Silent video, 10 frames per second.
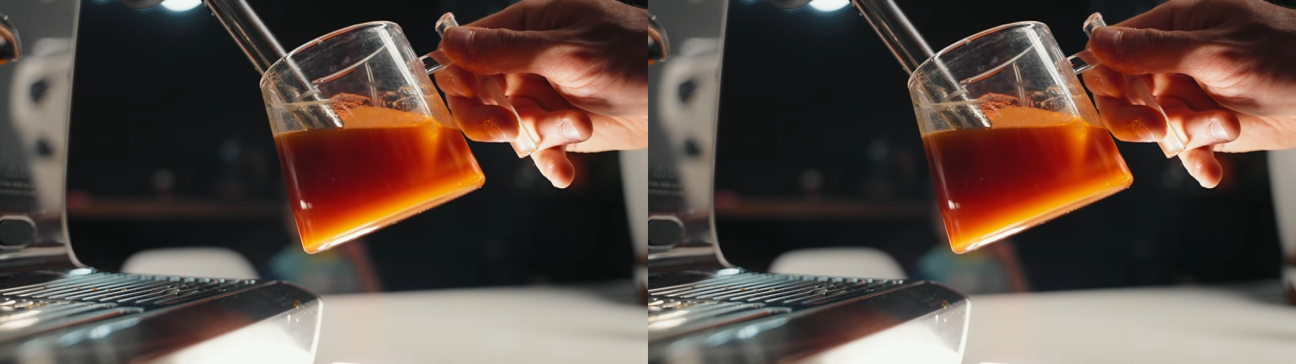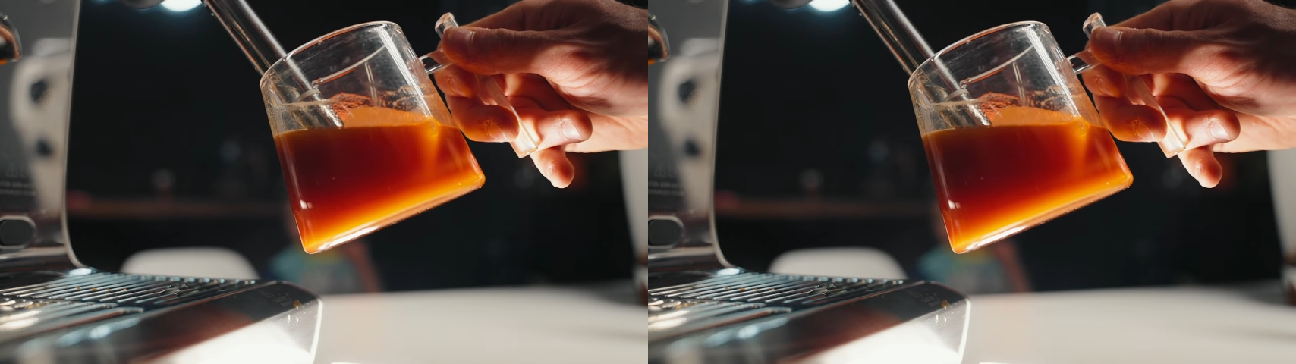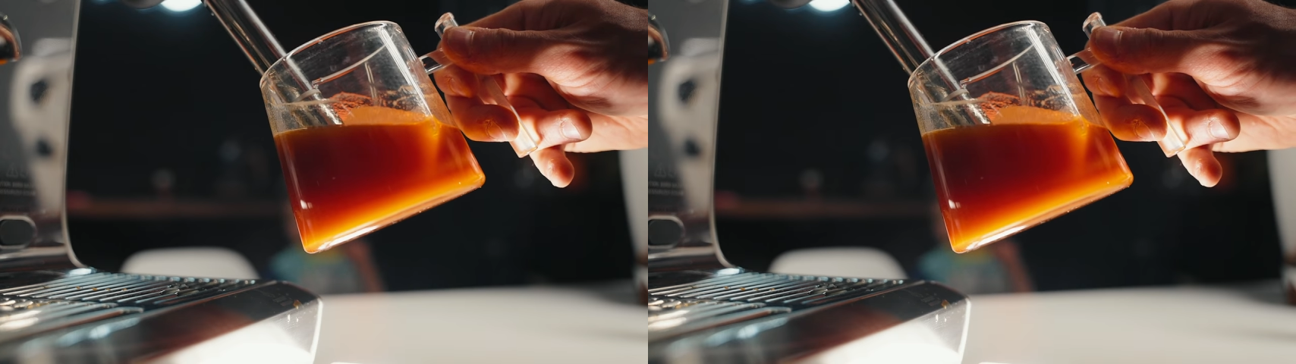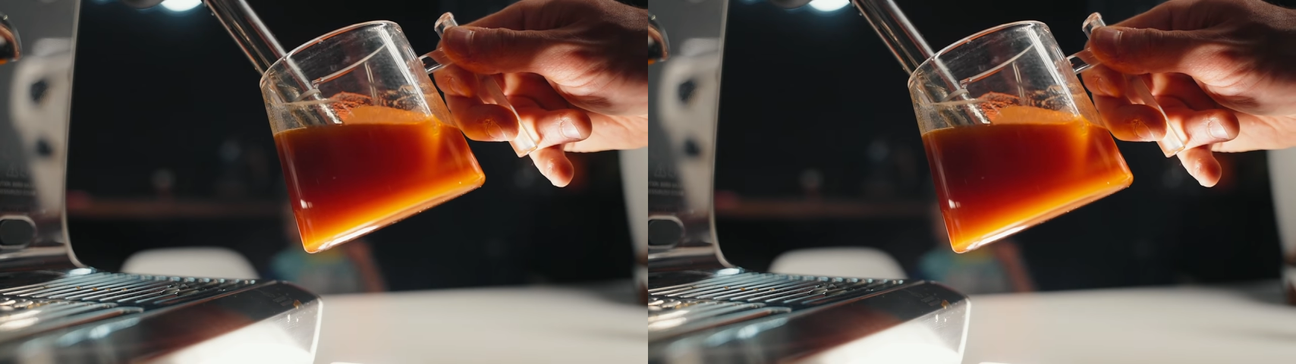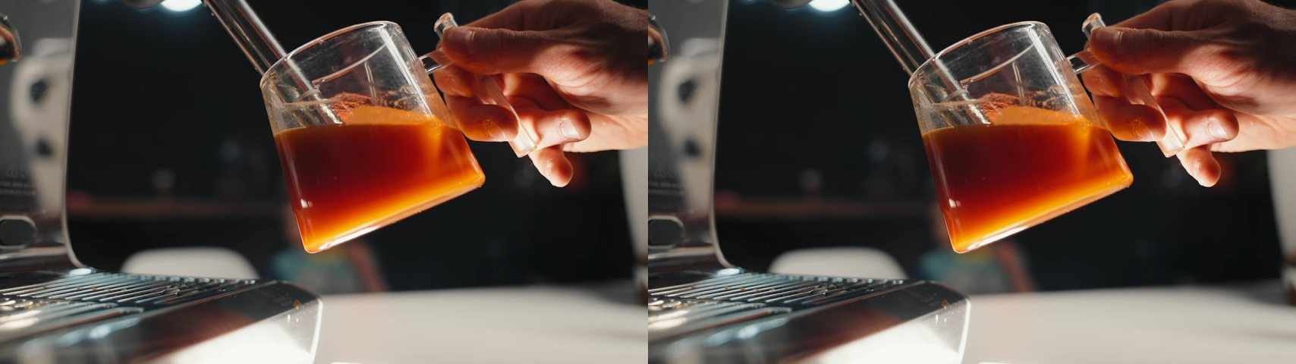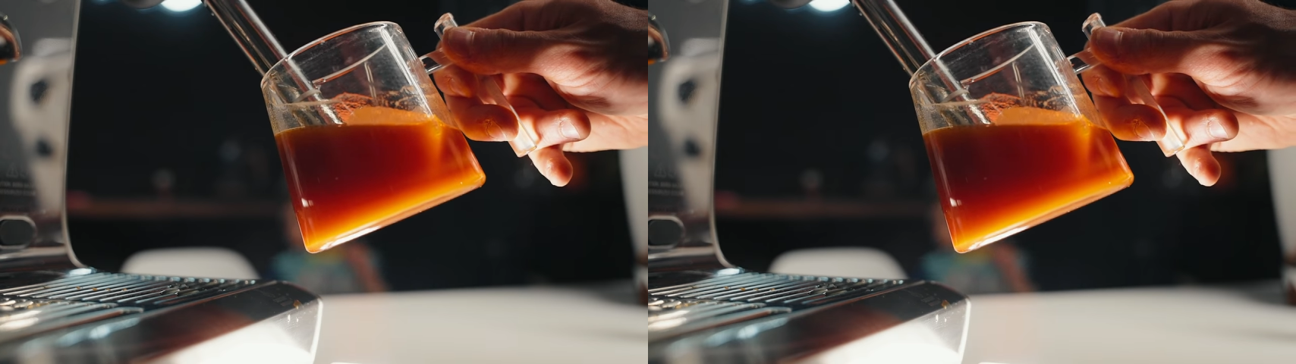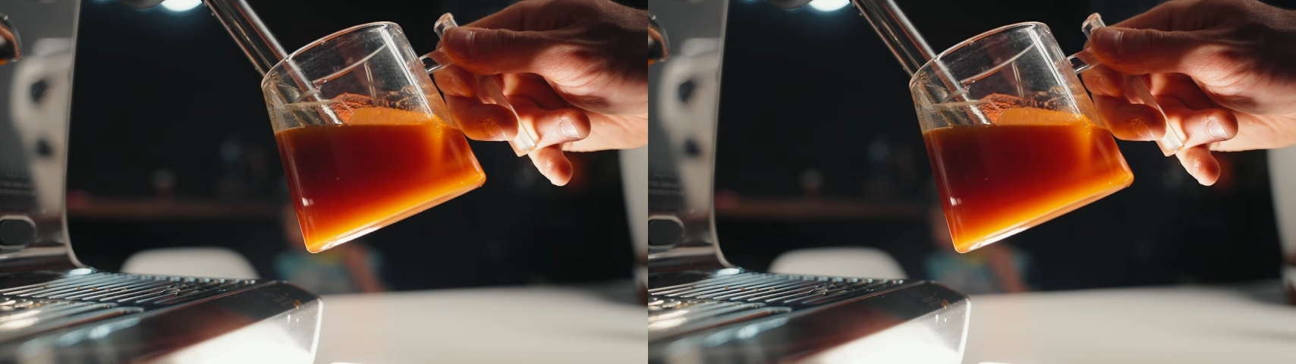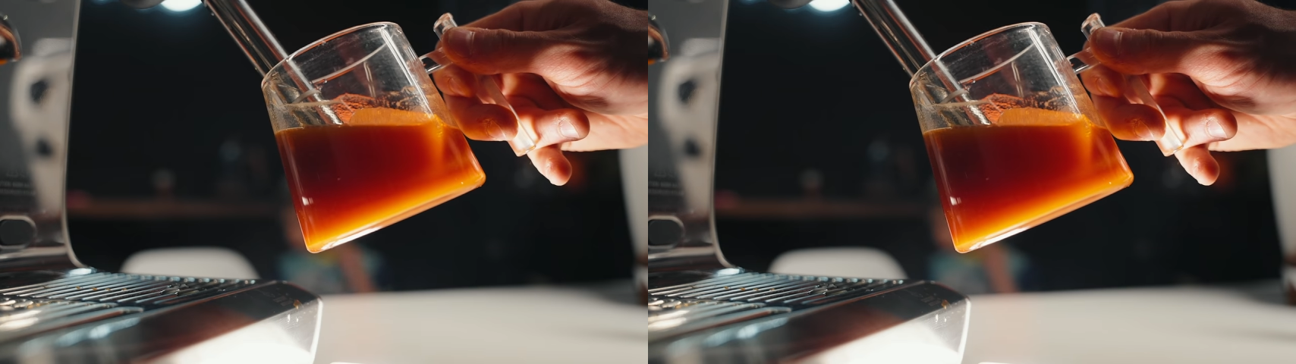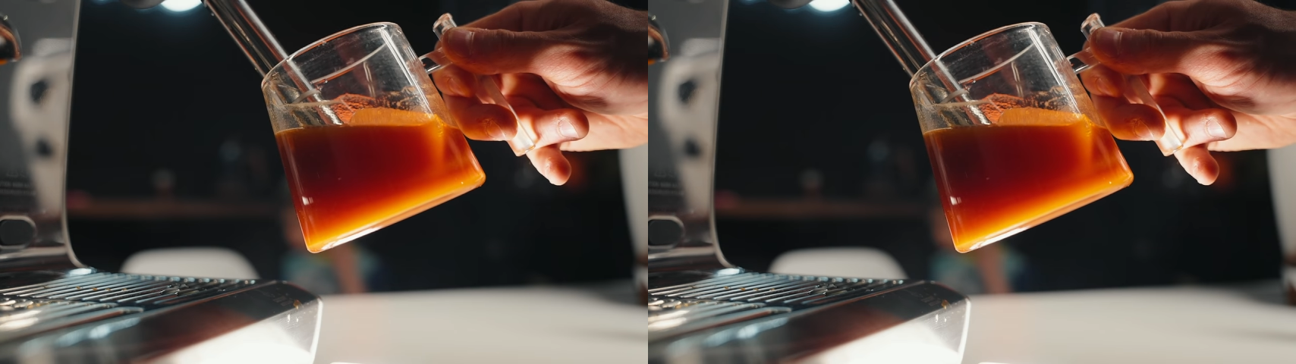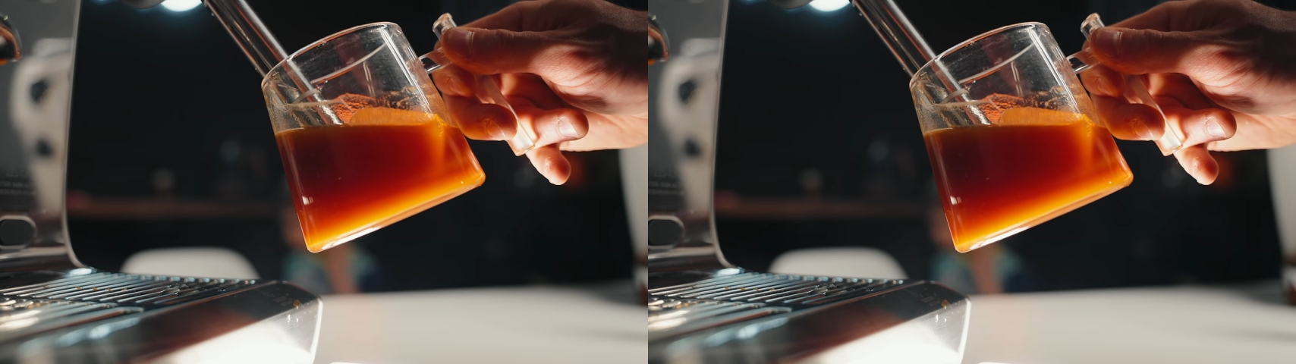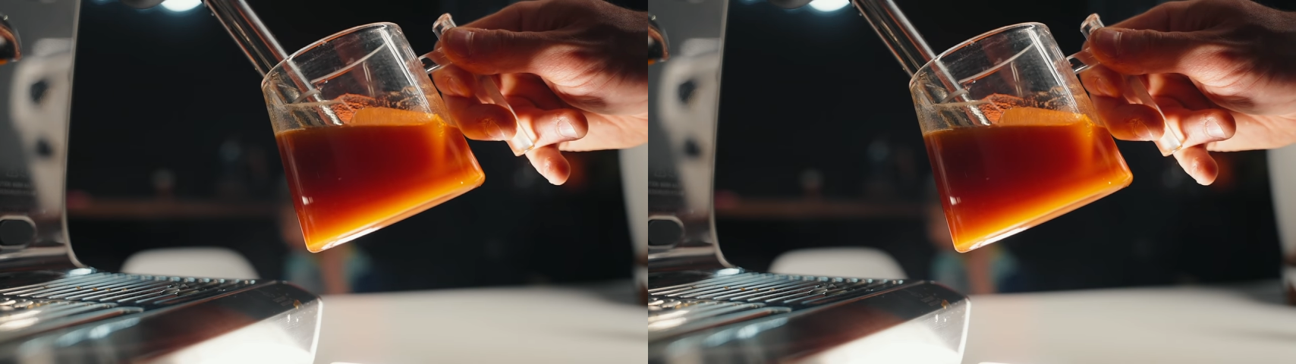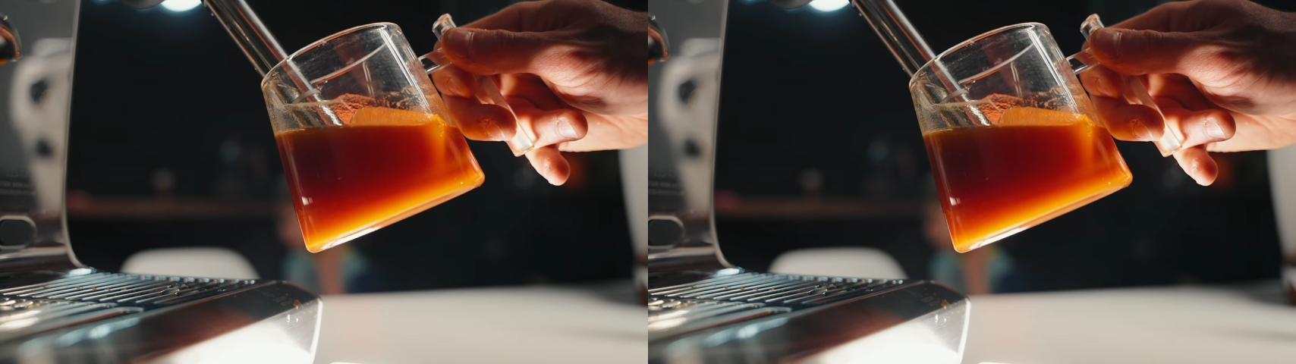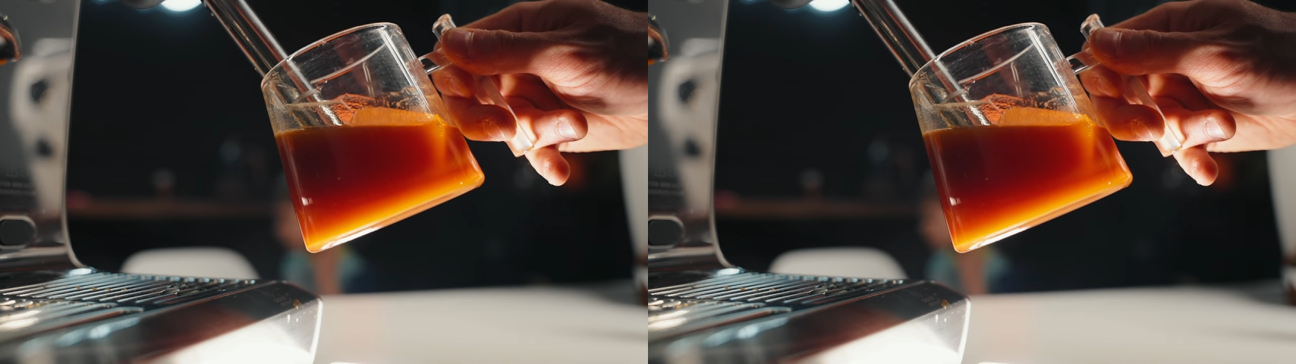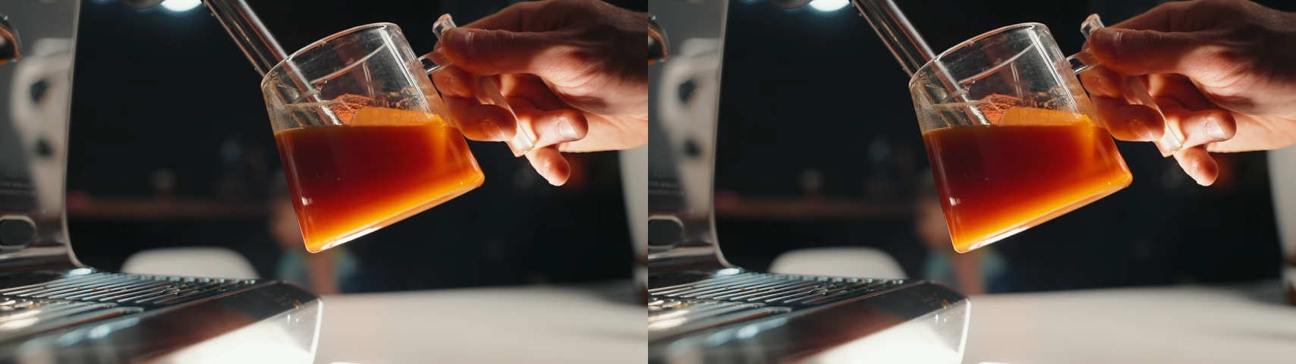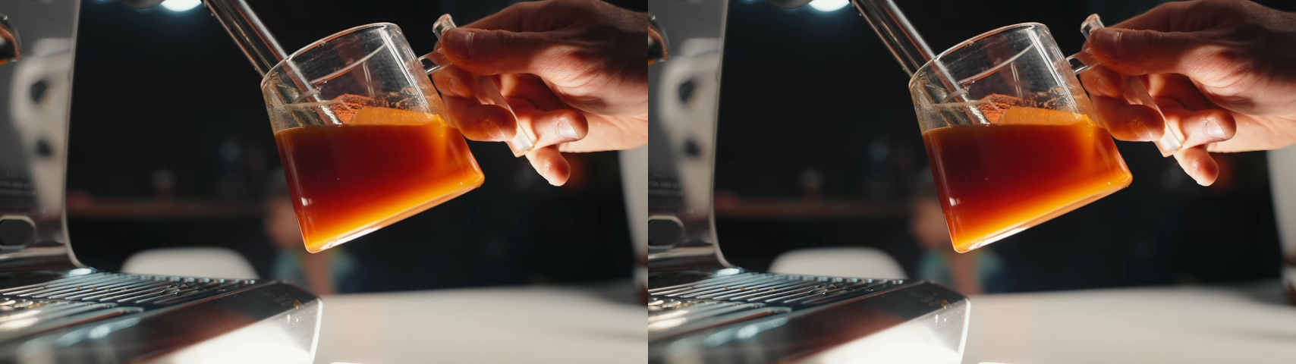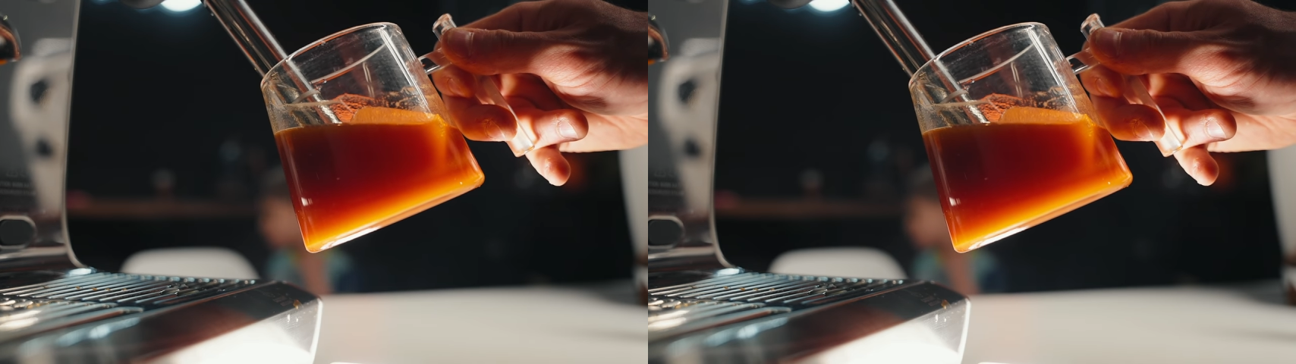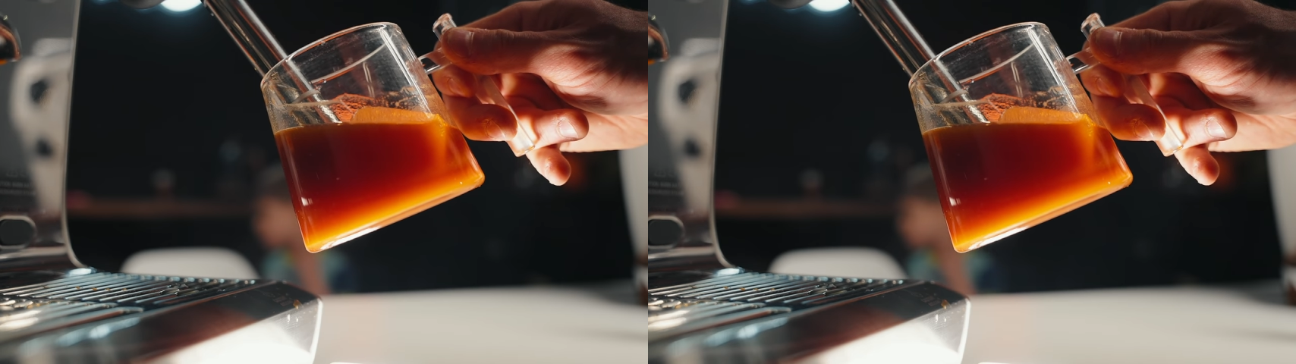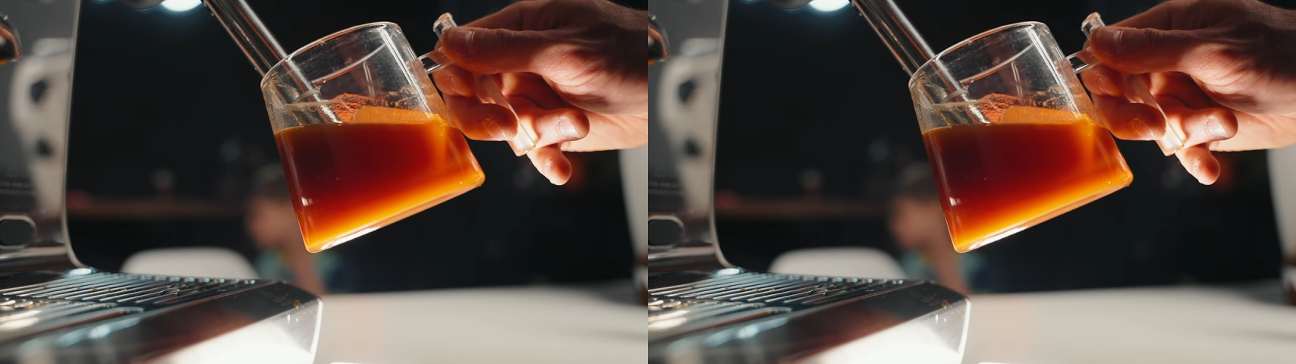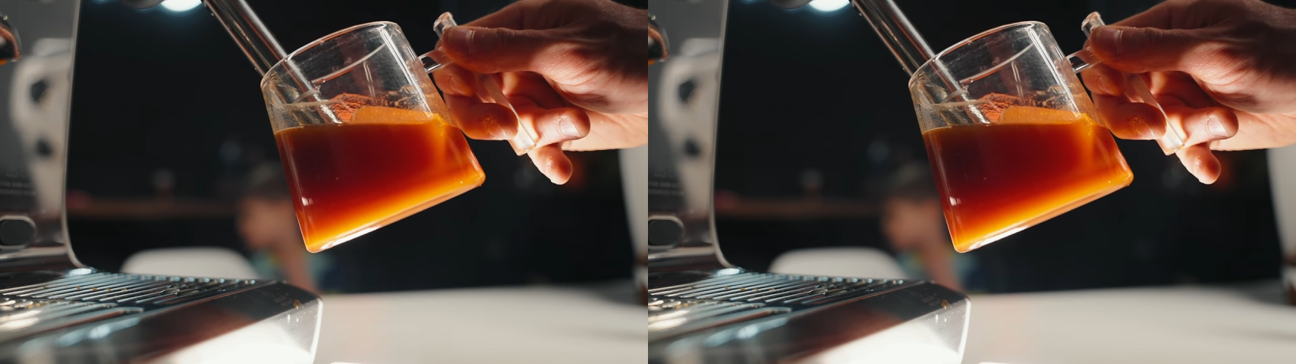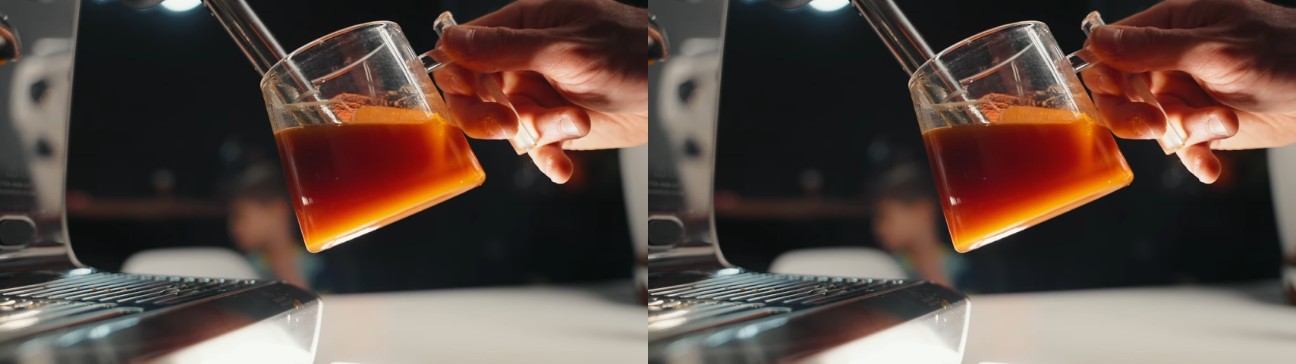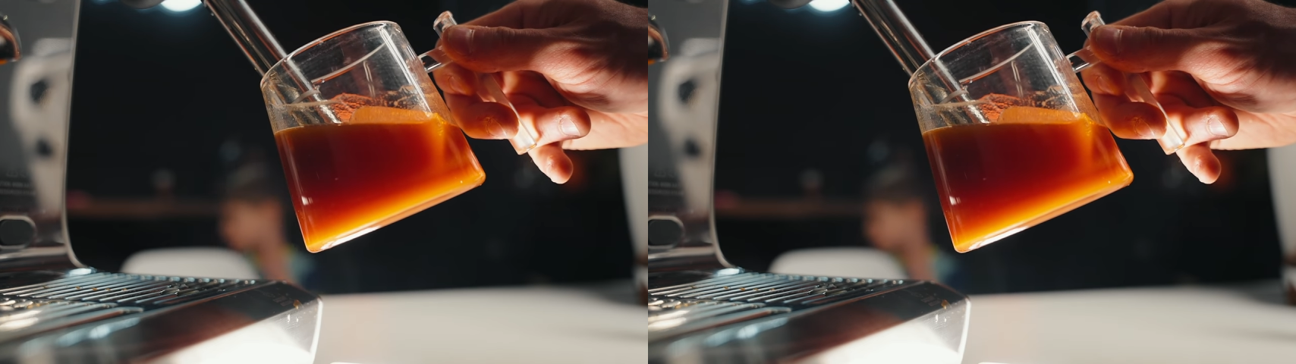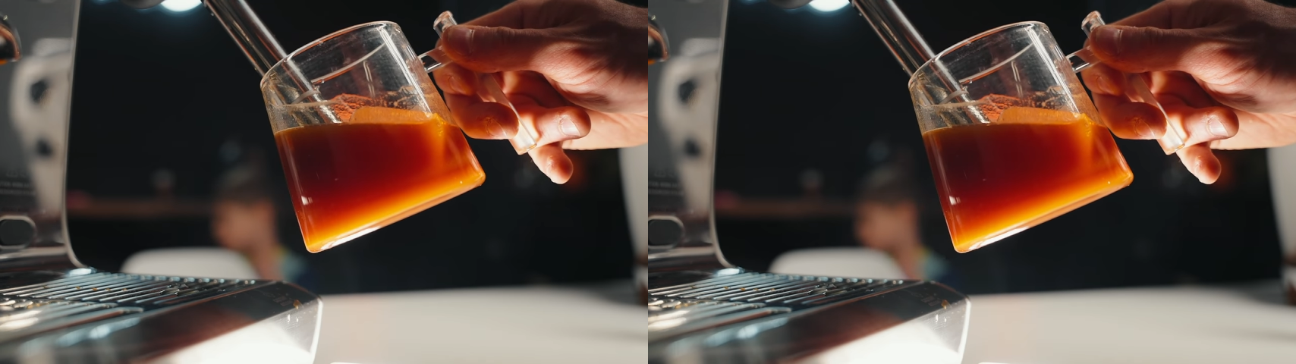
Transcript: No face is visible, so there are no lips to read.